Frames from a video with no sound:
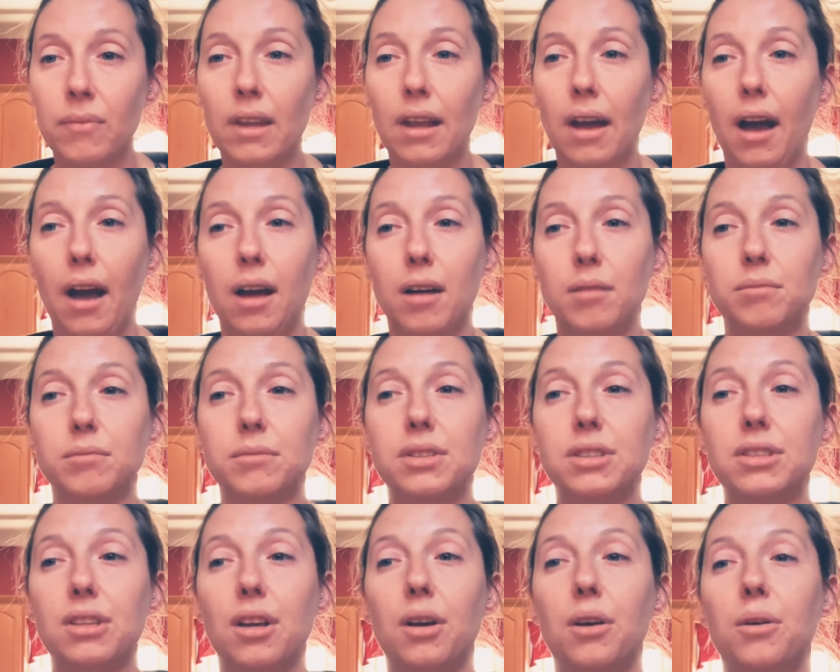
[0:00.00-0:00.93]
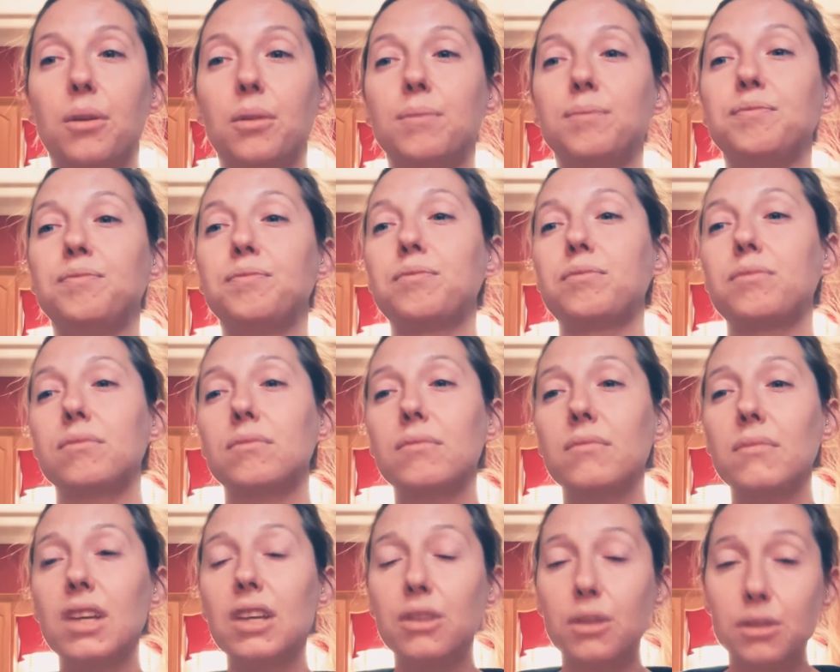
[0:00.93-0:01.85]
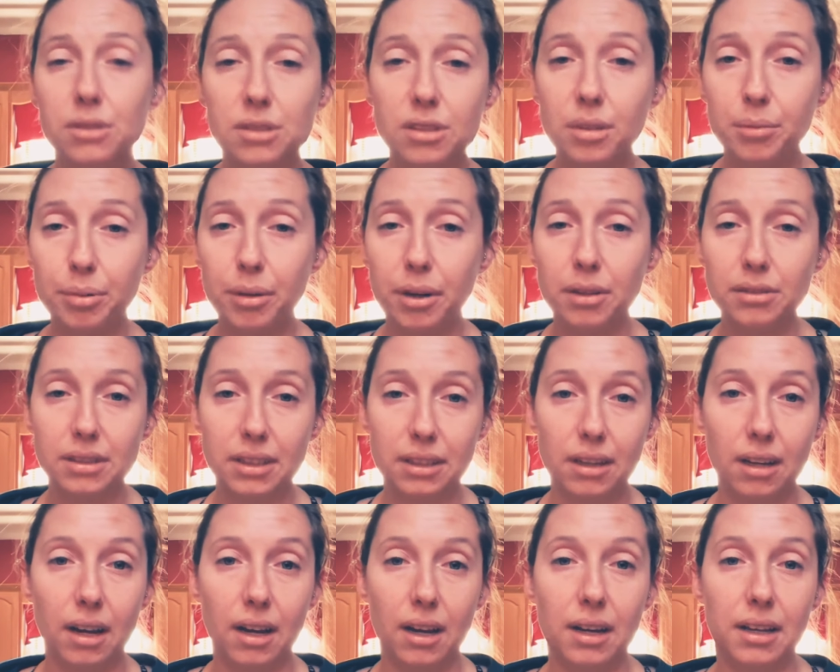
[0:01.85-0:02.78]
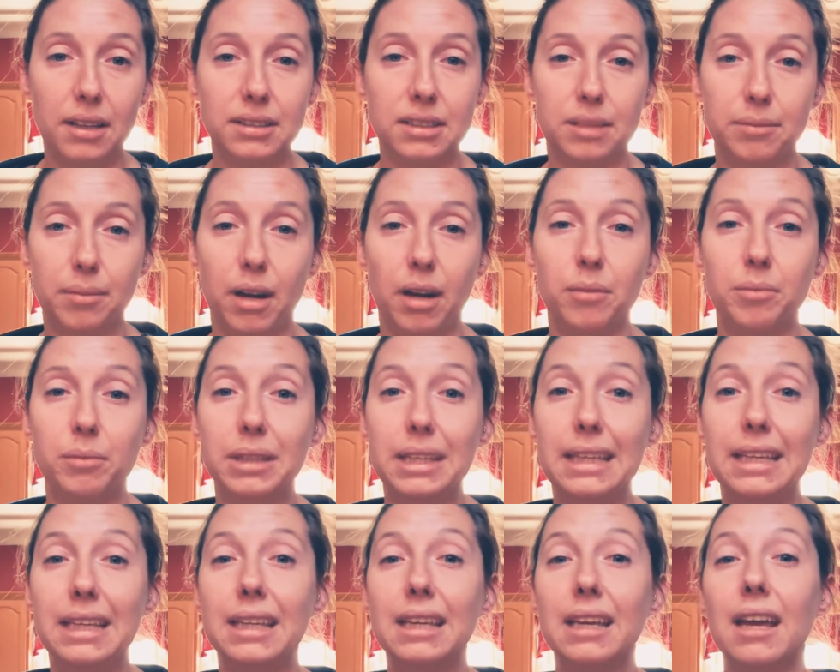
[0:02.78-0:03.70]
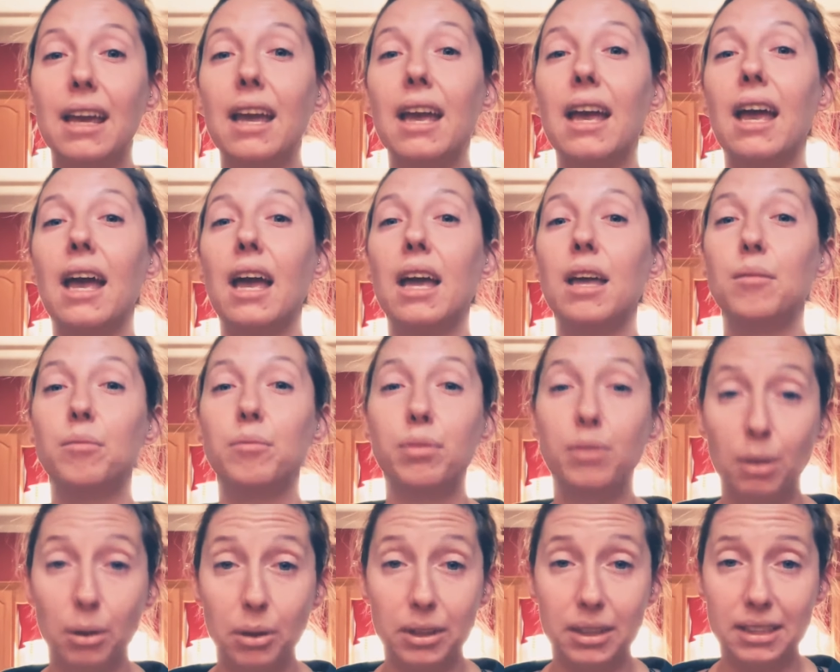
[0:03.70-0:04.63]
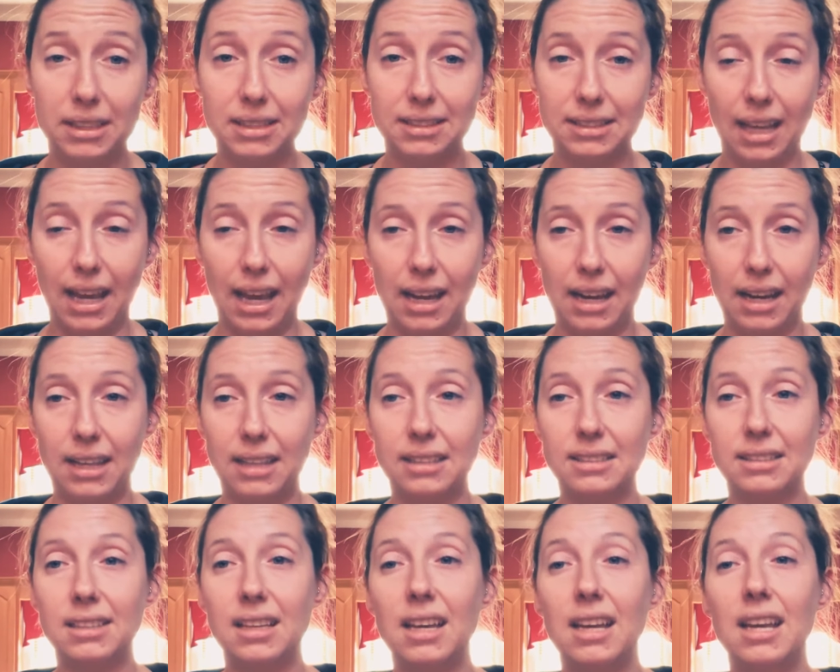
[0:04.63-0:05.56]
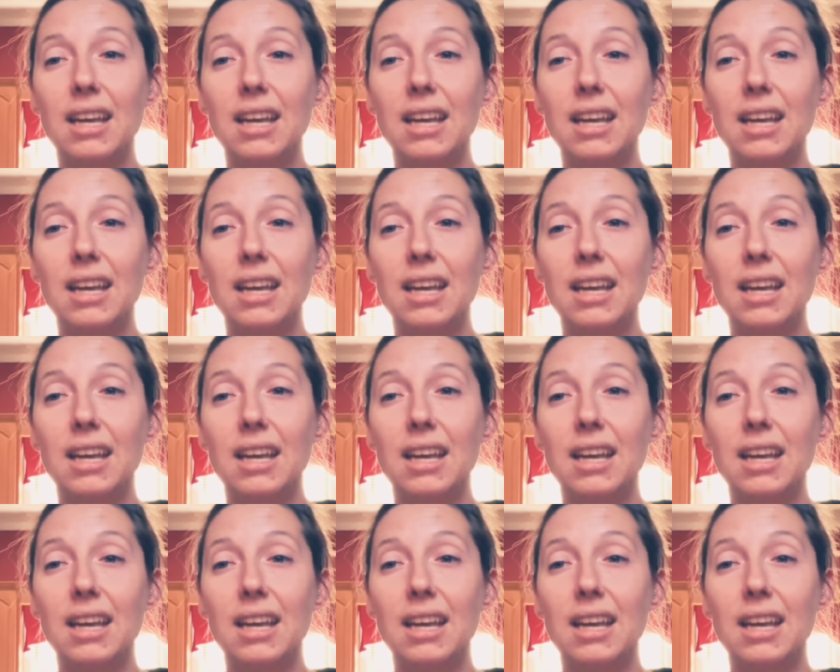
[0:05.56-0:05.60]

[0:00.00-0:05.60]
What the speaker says: So those are the pros and cons about being employee status.